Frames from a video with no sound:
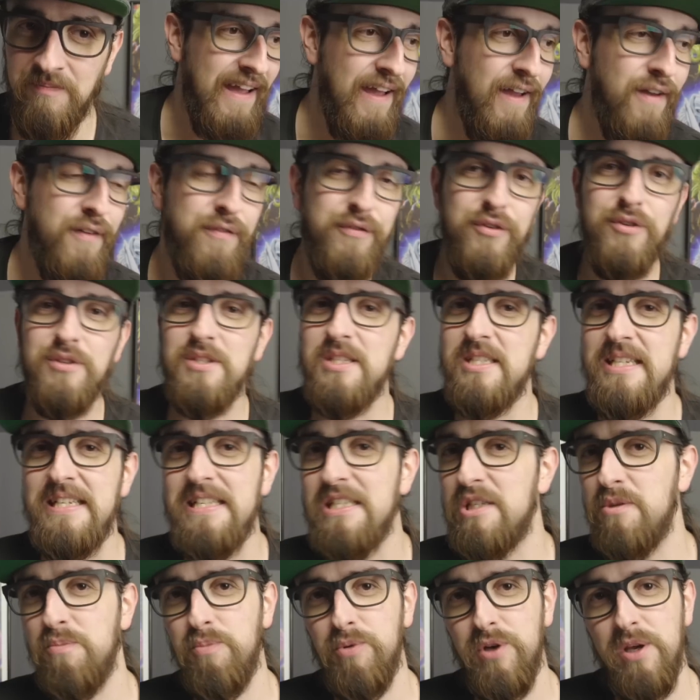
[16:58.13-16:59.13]
Ever
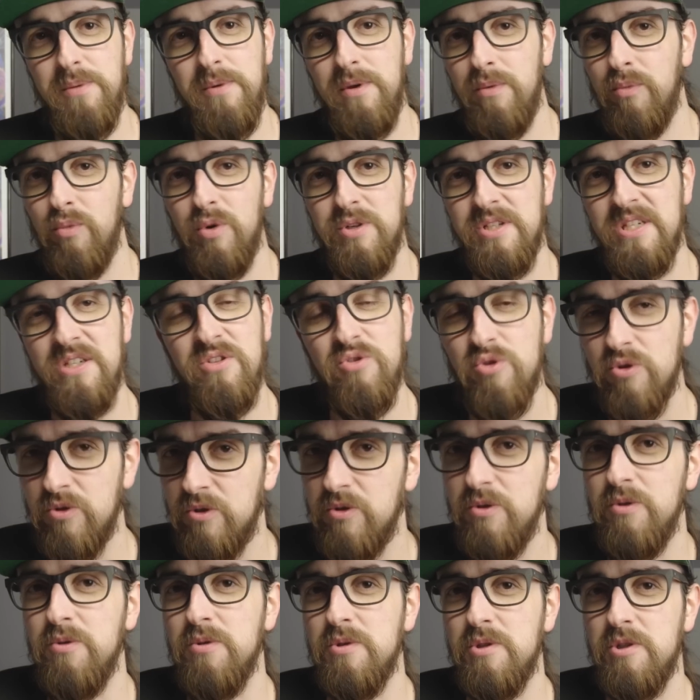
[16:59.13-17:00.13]
since Premium was
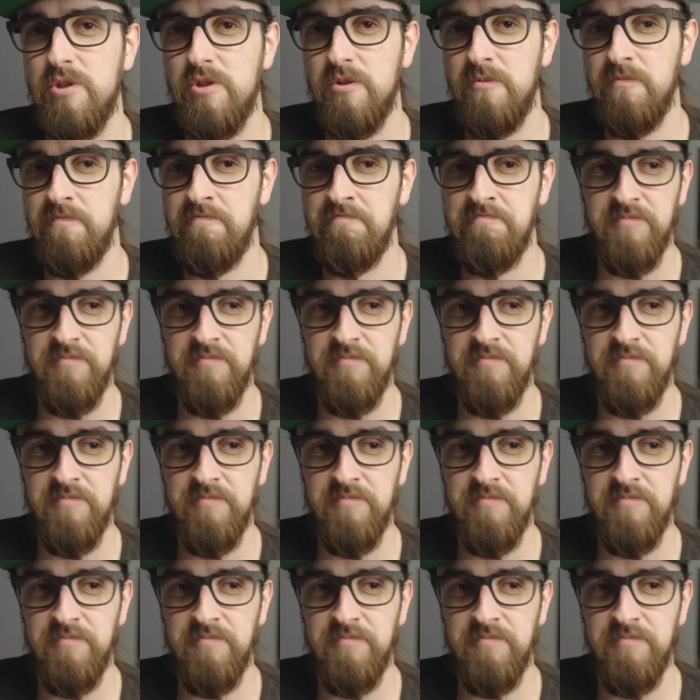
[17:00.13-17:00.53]
introduced,